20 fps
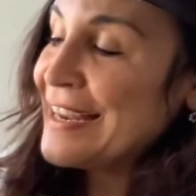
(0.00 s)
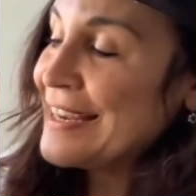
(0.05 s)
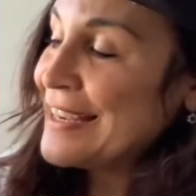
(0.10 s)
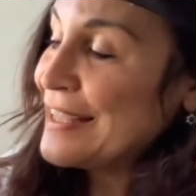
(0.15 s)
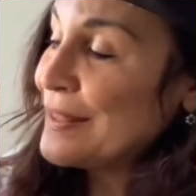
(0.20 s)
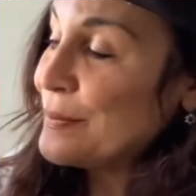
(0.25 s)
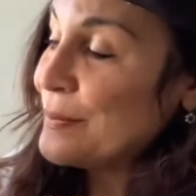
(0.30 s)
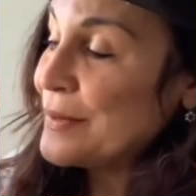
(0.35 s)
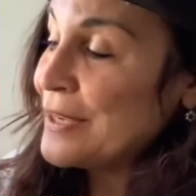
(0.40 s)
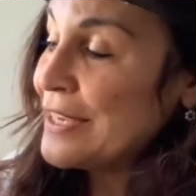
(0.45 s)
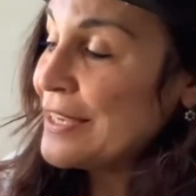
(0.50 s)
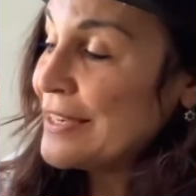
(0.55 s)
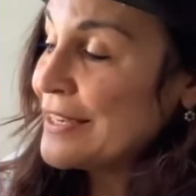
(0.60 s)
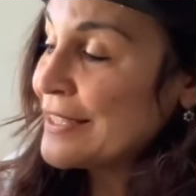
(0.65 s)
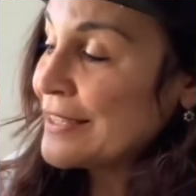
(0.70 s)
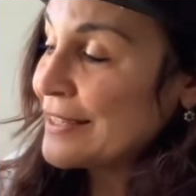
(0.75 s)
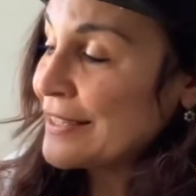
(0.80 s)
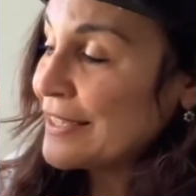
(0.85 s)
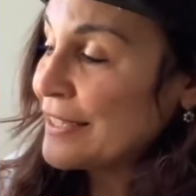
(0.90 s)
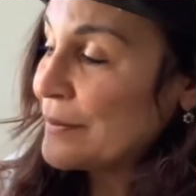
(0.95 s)

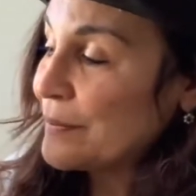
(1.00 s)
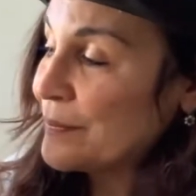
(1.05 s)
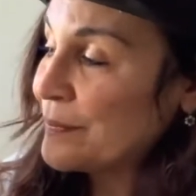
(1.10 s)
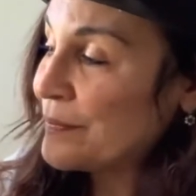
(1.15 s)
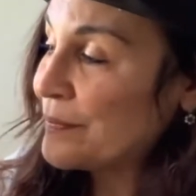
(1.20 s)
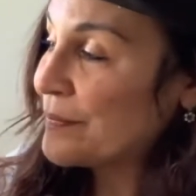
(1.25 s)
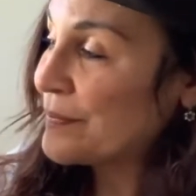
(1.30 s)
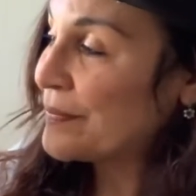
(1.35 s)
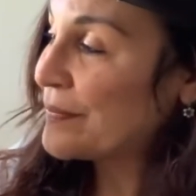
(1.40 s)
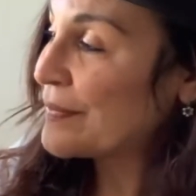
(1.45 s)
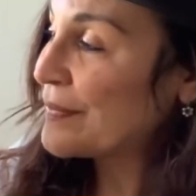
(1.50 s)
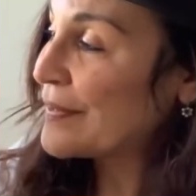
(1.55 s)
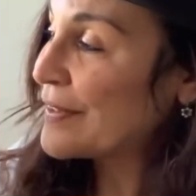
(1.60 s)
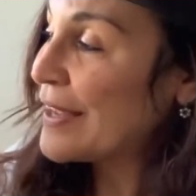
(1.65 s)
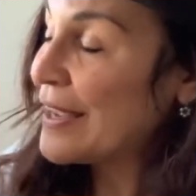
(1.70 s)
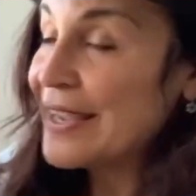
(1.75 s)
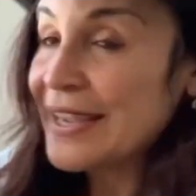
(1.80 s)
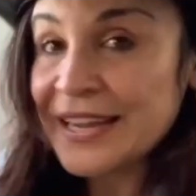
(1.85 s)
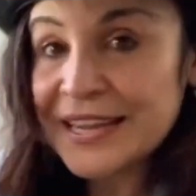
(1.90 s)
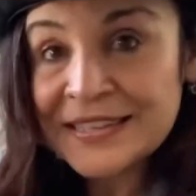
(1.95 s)
immediately
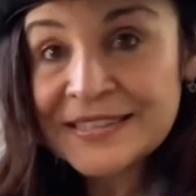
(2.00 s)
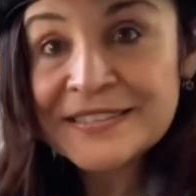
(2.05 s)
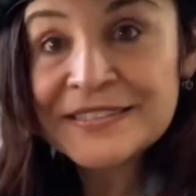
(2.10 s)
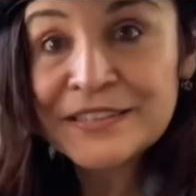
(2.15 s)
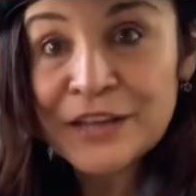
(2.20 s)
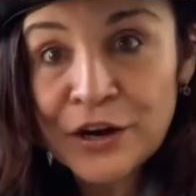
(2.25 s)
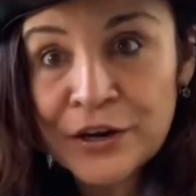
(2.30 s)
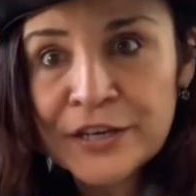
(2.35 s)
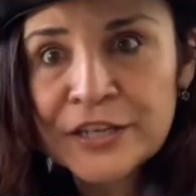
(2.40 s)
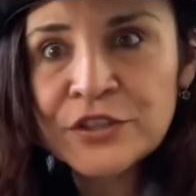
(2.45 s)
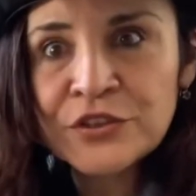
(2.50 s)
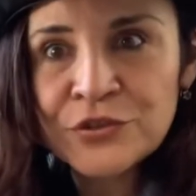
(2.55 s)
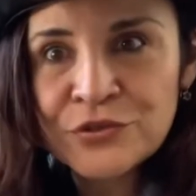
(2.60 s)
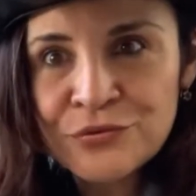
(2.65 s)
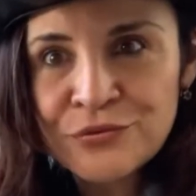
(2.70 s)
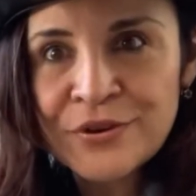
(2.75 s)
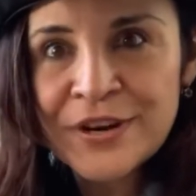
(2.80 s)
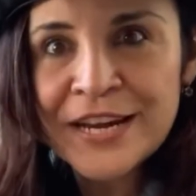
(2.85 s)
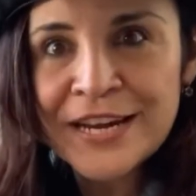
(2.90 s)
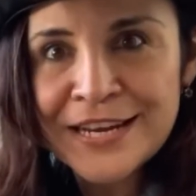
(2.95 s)
it started to
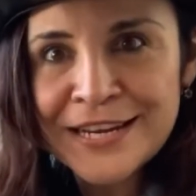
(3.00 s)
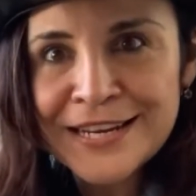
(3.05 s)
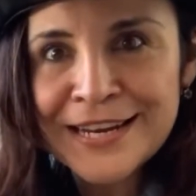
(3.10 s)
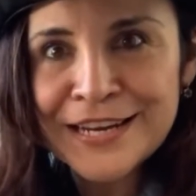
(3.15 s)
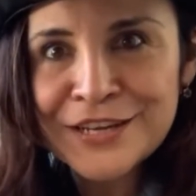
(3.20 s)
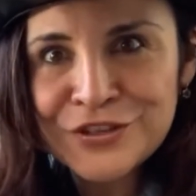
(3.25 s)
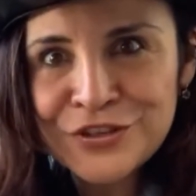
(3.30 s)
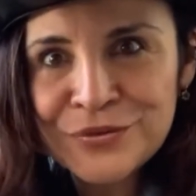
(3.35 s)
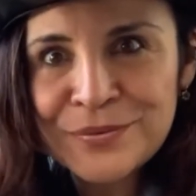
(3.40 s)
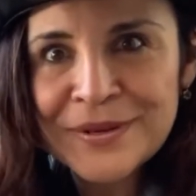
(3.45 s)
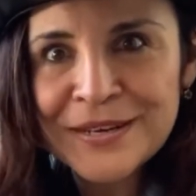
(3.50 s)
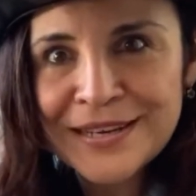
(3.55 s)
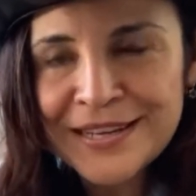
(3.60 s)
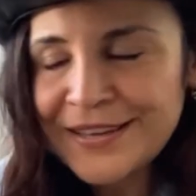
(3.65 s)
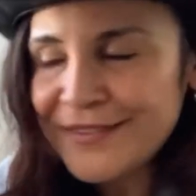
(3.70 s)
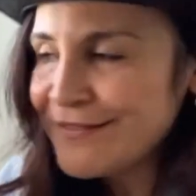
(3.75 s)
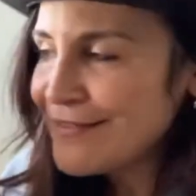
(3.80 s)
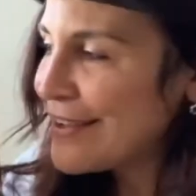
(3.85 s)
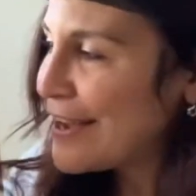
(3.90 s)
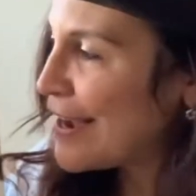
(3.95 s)
rain. Can you
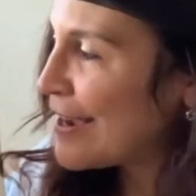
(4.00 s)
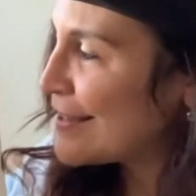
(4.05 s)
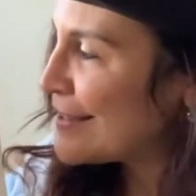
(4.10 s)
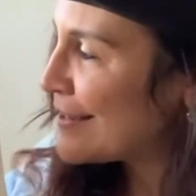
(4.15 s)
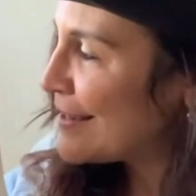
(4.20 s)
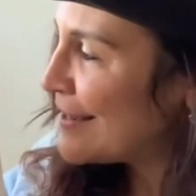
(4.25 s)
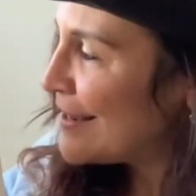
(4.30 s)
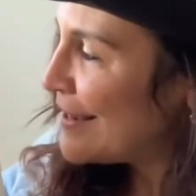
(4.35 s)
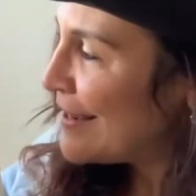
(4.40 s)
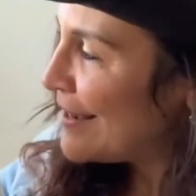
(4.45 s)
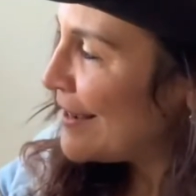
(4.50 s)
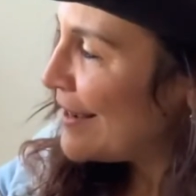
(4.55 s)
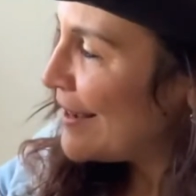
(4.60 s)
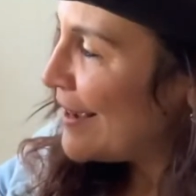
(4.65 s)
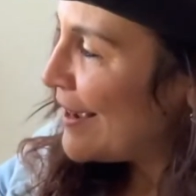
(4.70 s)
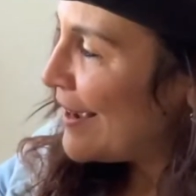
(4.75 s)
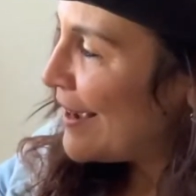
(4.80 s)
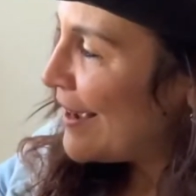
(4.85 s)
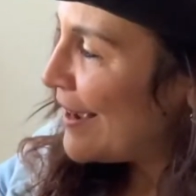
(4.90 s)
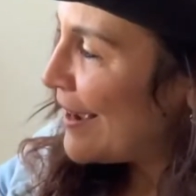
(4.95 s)
believe that?
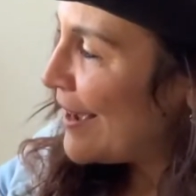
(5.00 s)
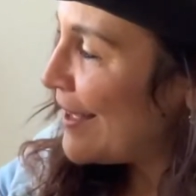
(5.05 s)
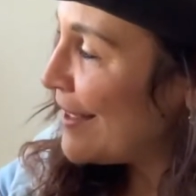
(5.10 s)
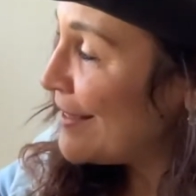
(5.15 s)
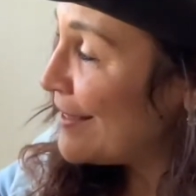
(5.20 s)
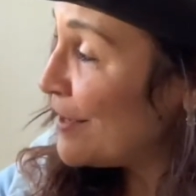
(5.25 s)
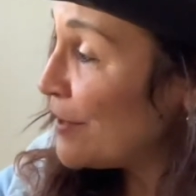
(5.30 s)
And the